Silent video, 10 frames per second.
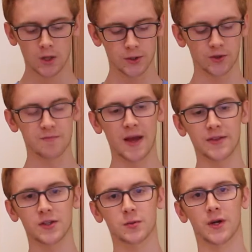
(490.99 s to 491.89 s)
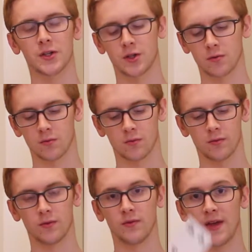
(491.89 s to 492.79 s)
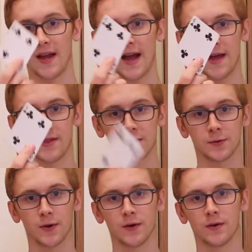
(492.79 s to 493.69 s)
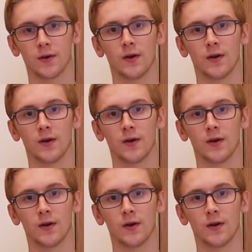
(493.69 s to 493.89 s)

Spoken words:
So you've made the switch. They had this one